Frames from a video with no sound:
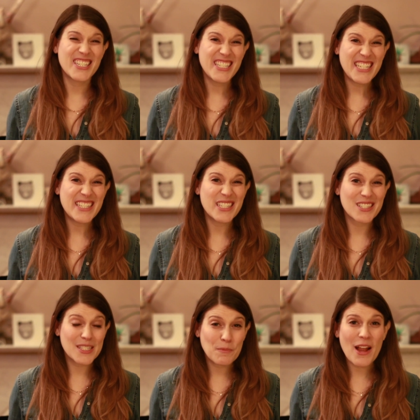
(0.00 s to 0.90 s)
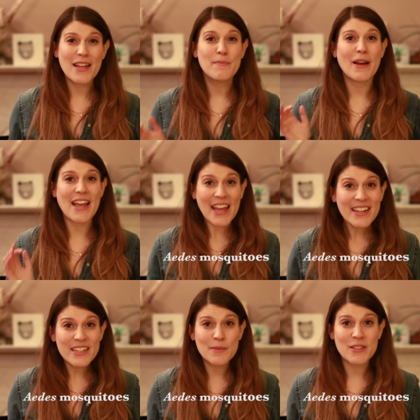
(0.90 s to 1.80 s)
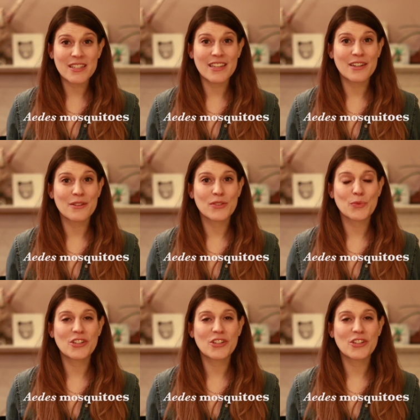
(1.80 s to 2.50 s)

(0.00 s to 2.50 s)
The disease is spread by Aedes mosquitoes,